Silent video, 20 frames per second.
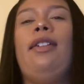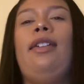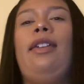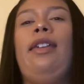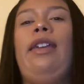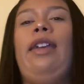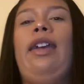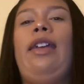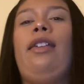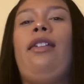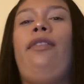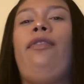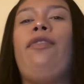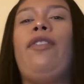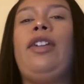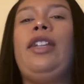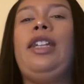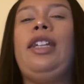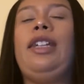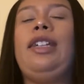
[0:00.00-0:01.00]
And it's
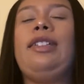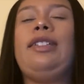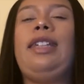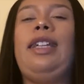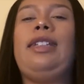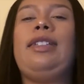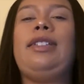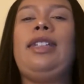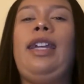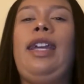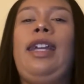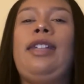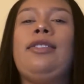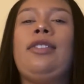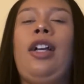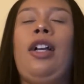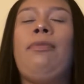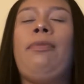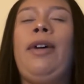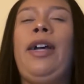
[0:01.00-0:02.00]
funny because they say I
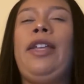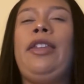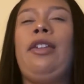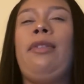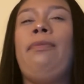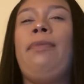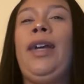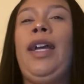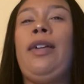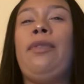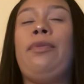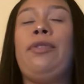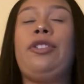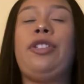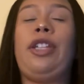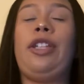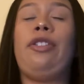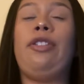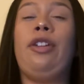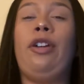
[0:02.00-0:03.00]
talk behind their back, which
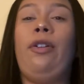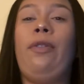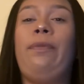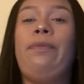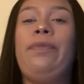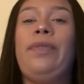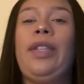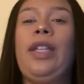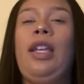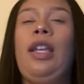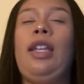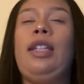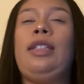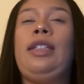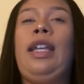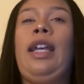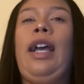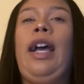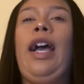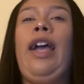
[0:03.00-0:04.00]
I don't.
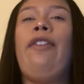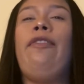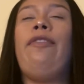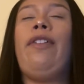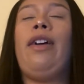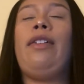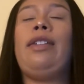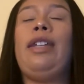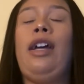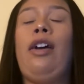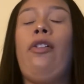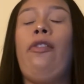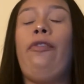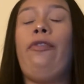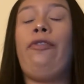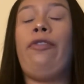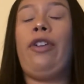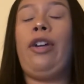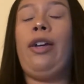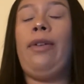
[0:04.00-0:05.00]
Yet I found out
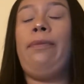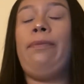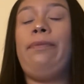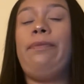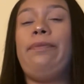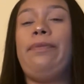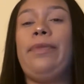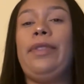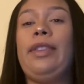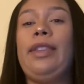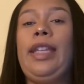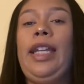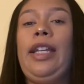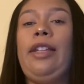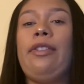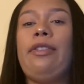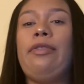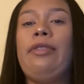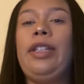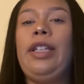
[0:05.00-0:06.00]
from thing
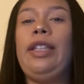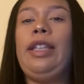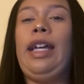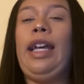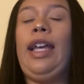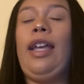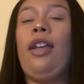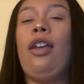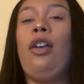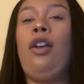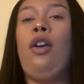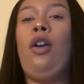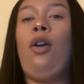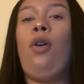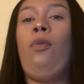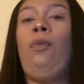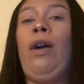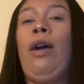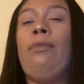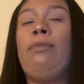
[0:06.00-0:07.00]
3 that
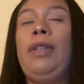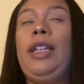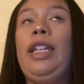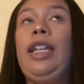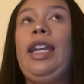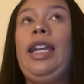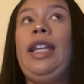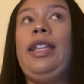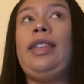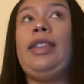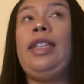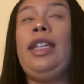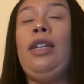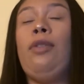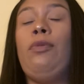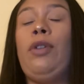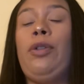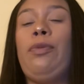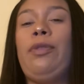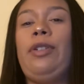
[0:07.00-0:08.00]
while me and thing
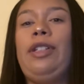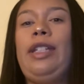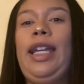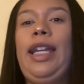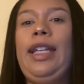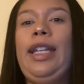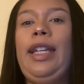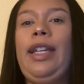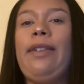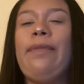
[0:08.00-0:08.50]
1 were dating,